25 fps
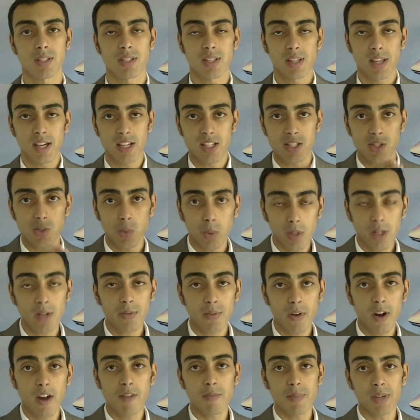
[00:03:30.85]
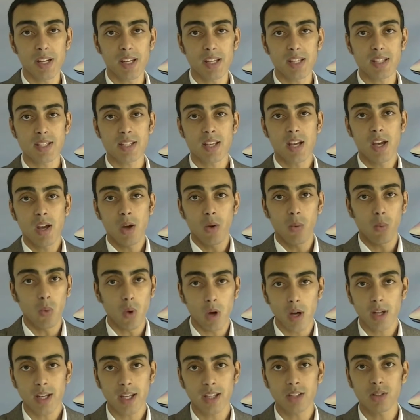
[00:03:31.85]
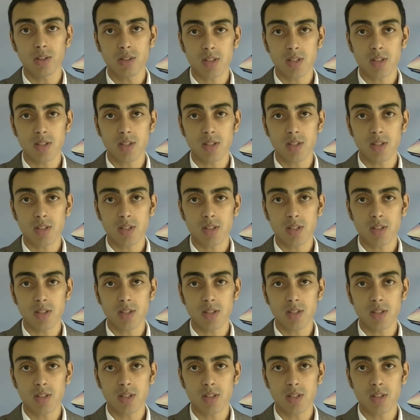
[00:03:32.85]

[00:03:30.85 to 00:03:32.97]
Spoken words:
so that's 25 minutes working